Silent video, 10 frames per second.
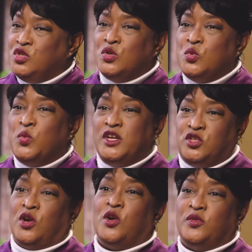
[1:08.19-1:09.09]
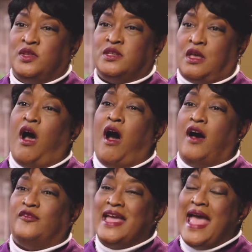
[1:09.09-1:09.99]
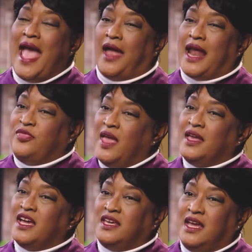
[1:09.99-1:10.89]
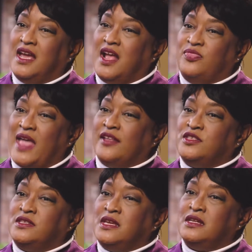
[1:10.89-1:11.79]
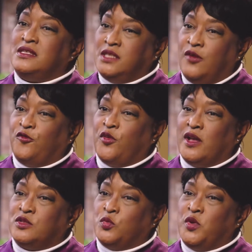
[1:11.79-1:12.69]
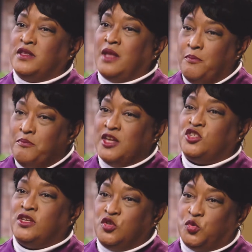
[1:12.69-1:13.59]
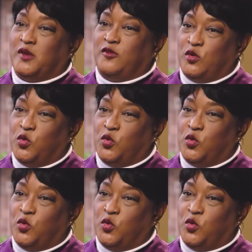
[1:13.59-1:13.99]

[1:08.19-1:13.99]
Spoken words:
do we turn this off? And I think, again, that's the difference with a mission-driven